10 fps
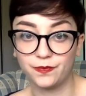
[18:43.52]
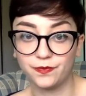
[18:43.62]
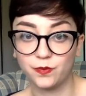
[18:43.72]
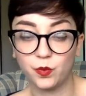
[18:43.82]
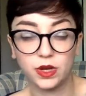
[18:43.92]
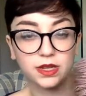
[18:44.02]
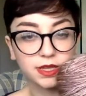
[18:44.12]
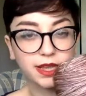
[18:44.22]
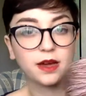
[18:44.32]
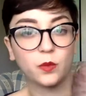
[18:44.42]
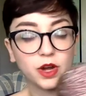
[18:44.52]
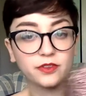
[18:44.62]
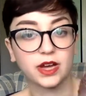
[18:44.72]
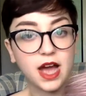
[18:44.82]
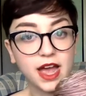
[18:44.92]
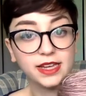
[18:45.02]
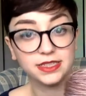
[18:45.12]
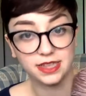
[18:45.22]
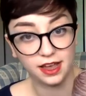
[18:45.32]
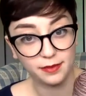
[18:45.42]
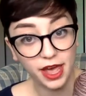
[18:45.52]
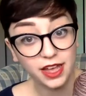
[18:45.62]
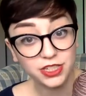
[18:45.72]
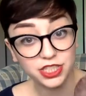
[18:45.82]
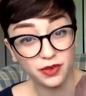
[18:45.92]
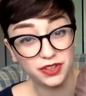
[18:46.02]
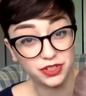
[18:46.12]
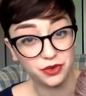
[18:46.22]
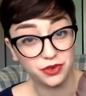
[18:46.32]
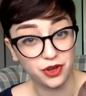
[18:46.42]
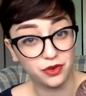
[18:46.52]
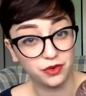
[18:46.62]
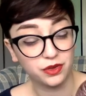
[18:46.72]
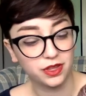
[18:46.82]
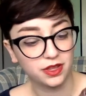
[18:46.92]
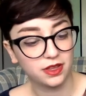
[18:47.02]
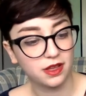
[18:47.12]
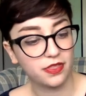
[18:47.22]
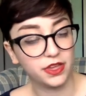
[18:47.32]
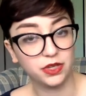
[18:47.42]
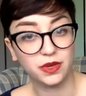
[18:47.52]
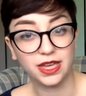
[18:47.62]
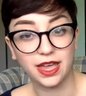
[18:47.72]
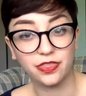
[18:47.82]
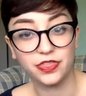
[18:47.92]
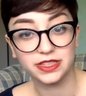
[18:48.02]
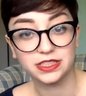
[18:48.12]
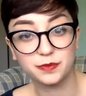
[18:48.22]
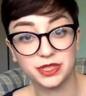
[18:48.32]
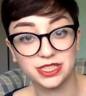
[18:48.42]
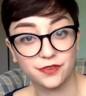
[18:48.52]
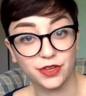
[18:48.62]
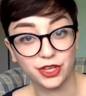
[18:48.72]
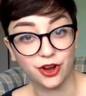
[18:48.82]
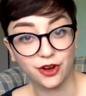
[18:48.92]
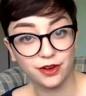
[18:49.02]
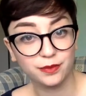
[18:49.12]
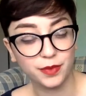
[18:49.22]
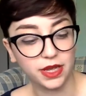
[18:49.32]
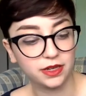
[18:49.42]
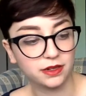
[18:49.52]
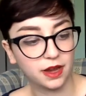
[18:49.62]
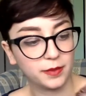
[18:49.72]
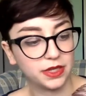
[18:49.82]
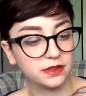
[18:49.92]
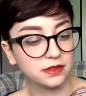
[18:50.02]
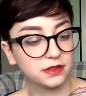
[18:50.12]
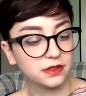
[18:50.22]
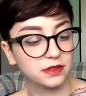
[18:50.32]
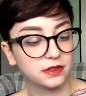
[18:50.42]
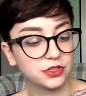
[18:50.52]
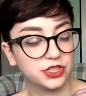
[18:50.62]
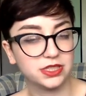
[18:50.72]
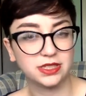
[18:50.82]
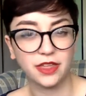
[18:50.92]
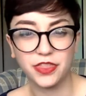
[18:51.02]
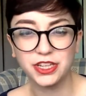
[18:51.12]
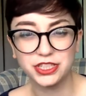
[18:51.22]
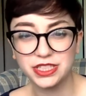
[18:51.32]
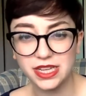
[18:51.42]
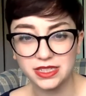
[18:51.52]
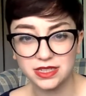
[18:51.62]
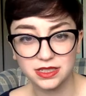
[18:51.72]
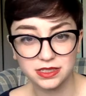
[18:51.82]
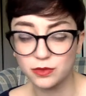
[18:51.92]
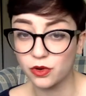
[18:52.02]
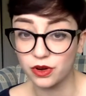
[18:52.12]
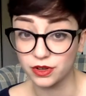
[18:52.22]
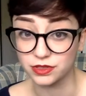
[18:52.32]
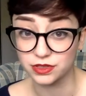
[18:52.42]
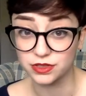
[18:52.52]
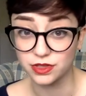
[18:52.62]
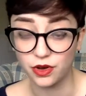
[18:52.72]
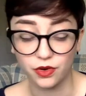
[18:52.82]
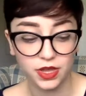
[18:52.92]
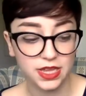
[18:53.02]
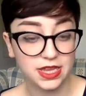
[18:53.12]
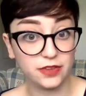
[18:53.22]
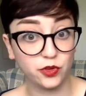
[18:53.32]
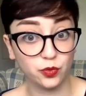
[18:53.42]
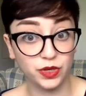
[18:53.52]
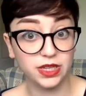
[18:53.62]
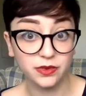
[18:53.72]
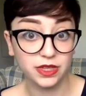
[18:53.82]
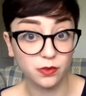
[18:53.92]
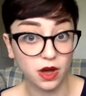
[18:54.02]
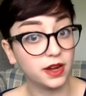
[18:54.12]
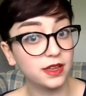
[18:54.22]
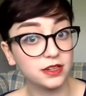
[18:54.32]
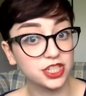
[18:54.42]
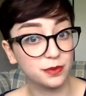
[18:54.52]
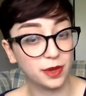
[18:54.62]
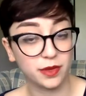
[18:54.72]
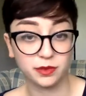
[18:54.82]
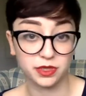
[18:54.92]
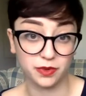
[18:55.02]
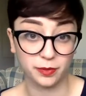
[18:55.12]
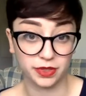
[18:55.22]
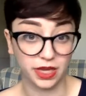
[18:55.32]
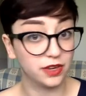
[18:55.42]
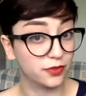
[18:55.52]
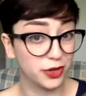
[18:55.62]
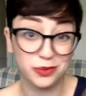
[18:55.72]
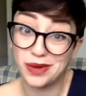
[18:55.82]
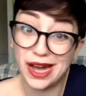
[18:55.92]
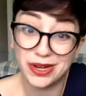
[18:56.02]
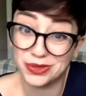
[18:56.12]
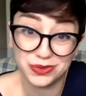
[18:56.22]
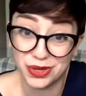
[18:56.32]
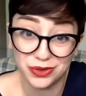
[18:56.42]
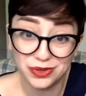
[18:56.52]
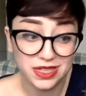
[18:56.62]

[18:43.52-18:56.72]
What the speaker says: one-of-a-kind dye batch, so I don't know that you can get this specific yarn, but I mean, I think she takes custom orders, so if you really, really want it, she might be able to replicate it for you. I don't know.